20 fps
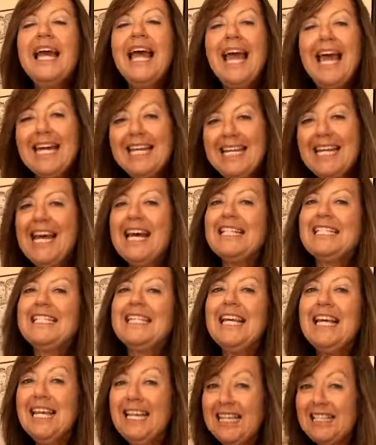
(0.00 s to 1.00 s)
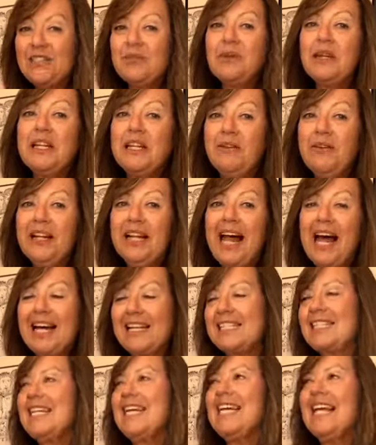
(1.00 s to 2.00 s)
And yes, it is really
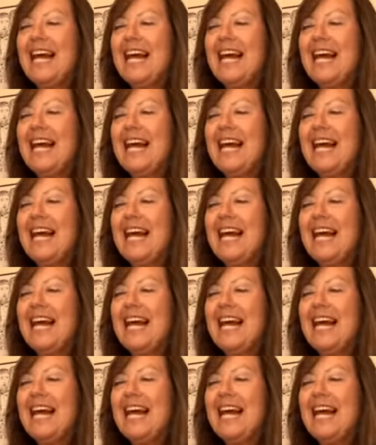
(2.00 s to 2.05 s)
relaxing.